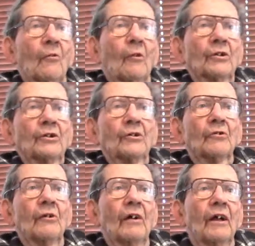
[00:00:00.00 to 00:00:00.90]
one year,
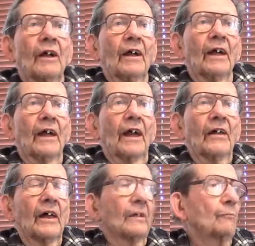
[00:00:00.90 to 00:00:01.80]

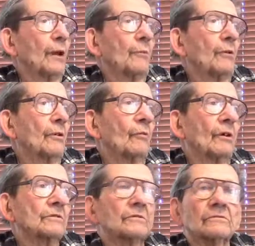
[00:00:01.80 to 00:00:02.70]
and that baby
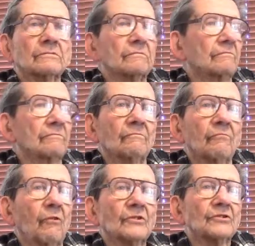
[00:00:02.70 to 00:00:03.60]
wasn't
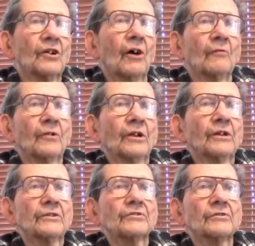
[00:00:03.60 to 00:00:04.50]
off an inch